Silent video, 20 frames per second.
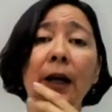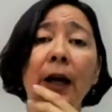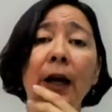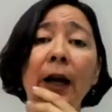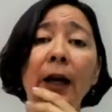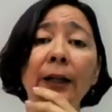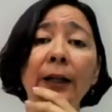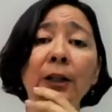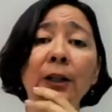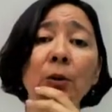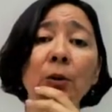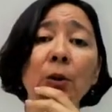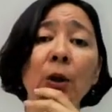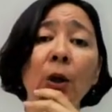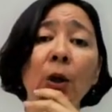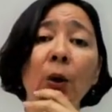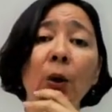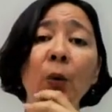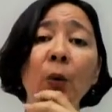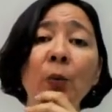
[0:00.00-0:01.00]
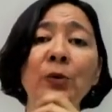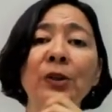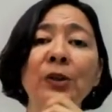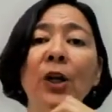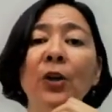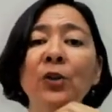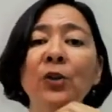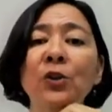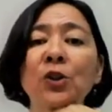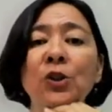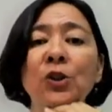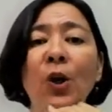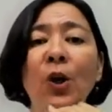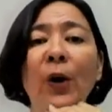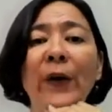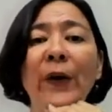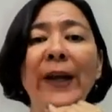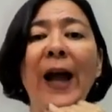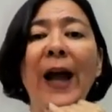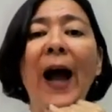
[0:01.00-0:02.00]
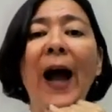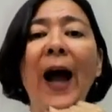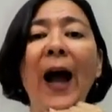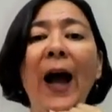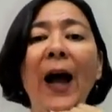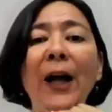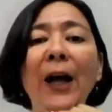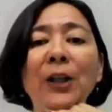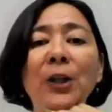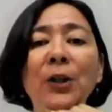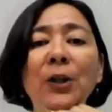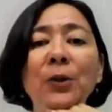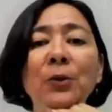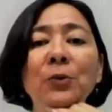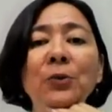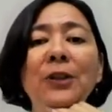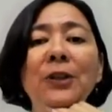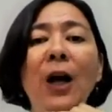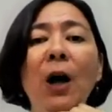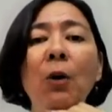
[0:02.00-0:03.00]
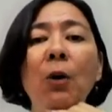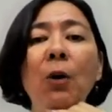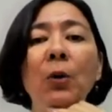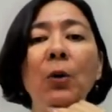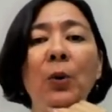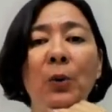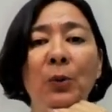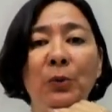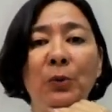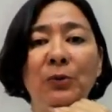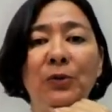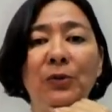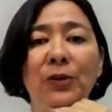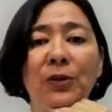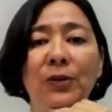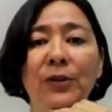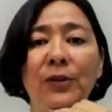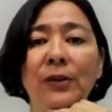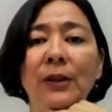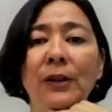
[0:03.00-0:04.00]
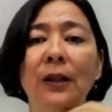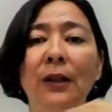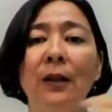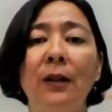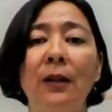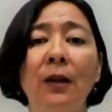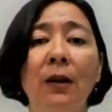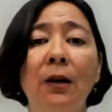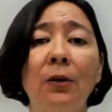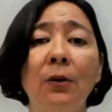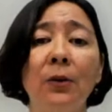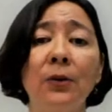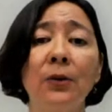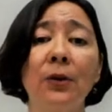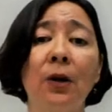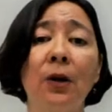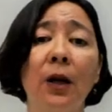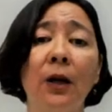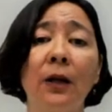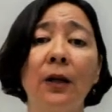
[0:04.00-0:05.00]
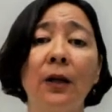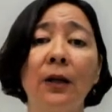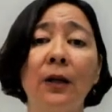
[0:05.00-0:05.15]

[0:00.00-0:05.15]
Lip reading: Acu lobes, oh, sorry, Acu downloads. Hold on.